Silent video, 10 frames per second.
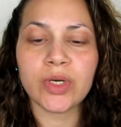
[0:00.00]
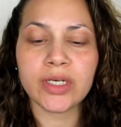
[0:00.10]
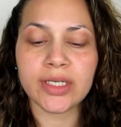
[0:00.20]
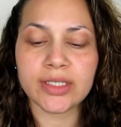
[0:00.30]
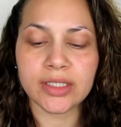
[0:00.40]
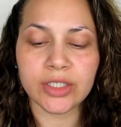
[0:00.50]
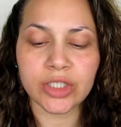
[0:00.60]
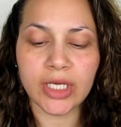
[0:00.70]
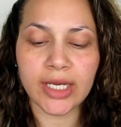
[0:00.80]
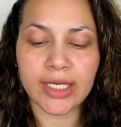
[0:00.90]
one is in a
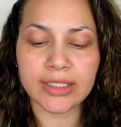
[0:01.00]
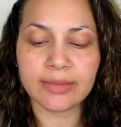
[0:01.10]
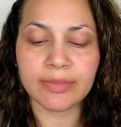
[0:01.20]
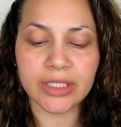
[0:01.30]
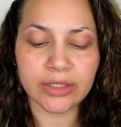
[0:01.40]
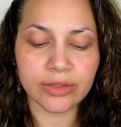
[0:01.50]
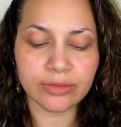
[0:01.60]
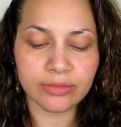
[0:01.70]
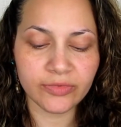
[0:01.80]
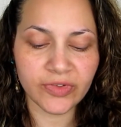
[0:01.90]
shade
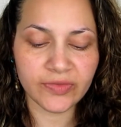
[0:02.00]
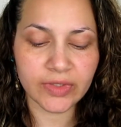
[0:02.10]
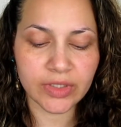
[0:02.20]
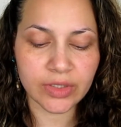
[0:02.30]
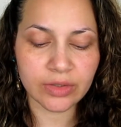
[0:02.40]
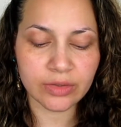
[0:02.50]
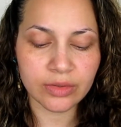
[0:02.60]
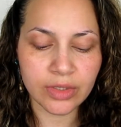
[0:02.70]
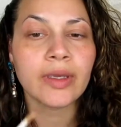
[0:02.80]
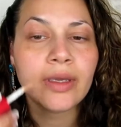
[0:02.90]
medium
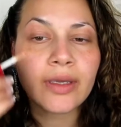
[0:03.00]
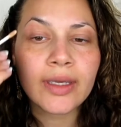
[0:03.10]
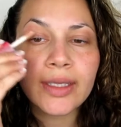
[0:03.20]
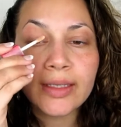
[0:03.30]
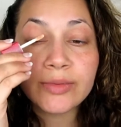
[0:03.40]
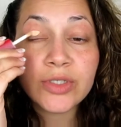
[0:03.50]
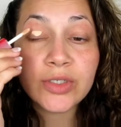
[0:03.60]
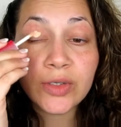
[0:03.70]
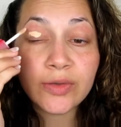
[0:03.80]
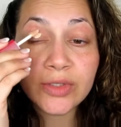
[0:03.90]
52, and I'm
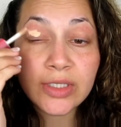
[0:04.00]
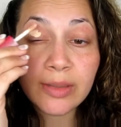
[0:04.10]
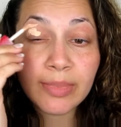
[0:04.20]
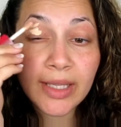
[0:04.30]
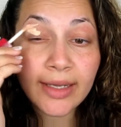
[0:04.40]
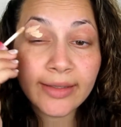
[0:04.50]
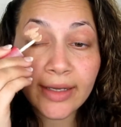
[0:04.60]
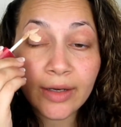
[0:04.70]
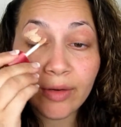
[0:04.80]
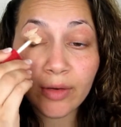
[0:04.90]
just going to apply
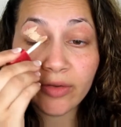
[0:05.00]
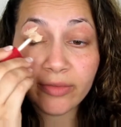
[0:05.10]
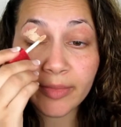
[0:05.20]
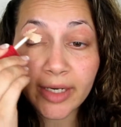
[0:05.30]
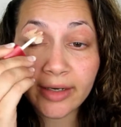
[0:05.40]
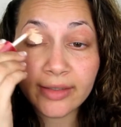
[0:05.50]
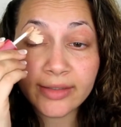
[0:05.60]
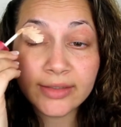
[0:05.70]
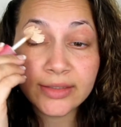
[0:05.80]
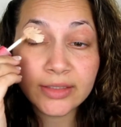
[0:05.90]
that all over my
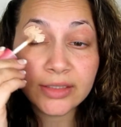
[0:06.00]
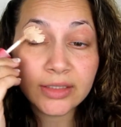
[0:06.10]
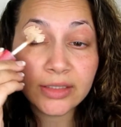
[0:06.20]
eyelids.